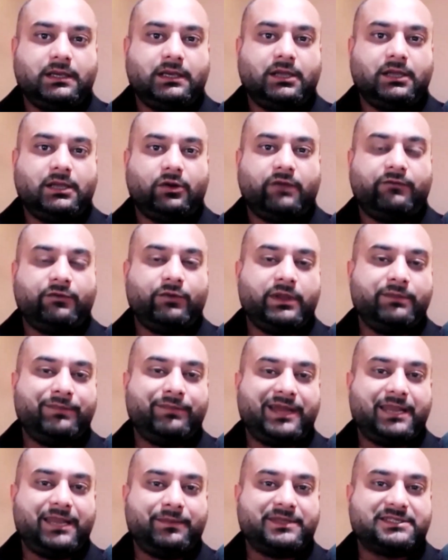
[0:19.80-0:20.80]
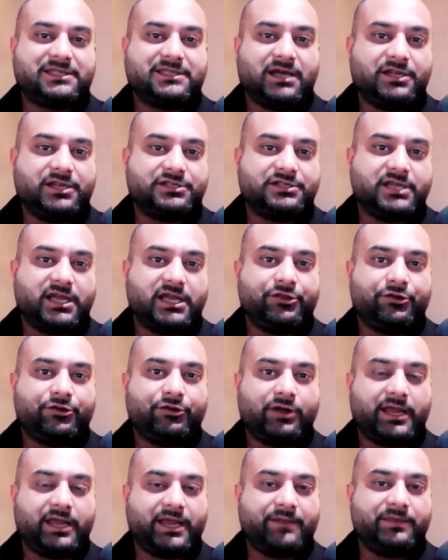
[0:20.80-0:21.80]
Hello, everyone. My name is Danish
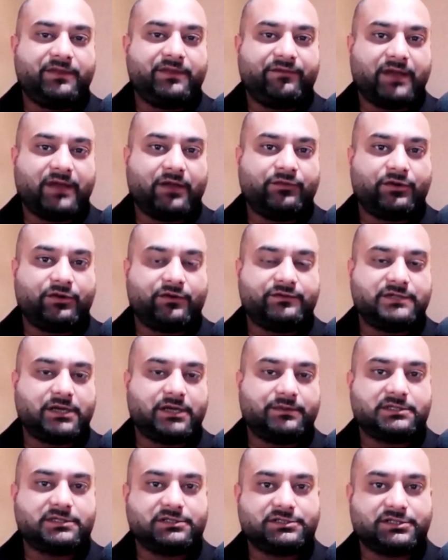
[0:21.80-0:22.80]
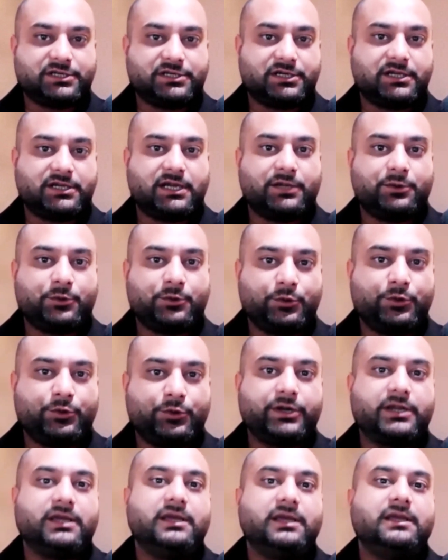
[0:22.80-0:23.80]
Heather. I am the founder of
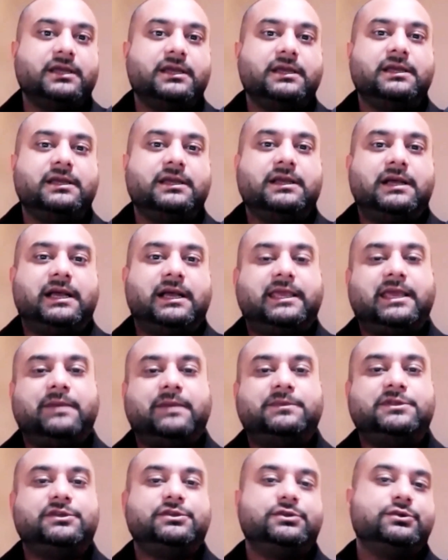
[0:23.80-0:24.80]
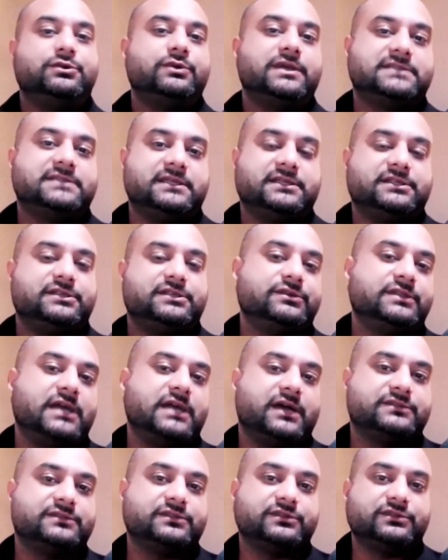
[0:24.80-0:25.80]
JobSkillsShare.org. I came to US in
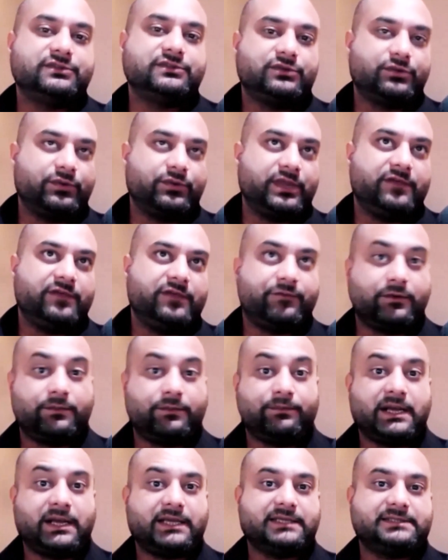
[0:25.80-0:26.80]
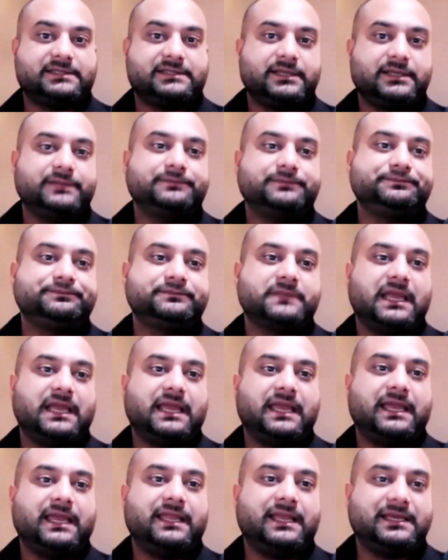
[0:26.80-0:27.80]
2003 from Pakistan,
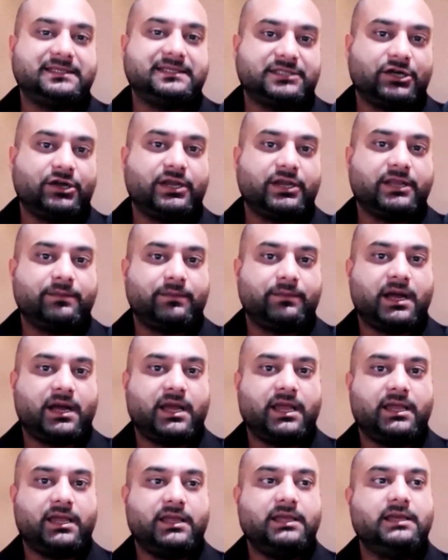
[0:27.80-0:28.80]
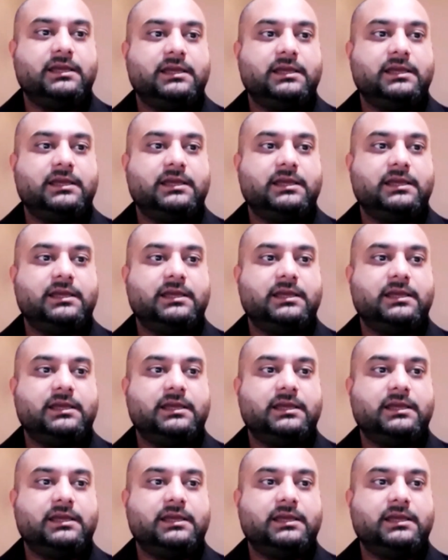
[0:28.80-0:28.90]
and I started my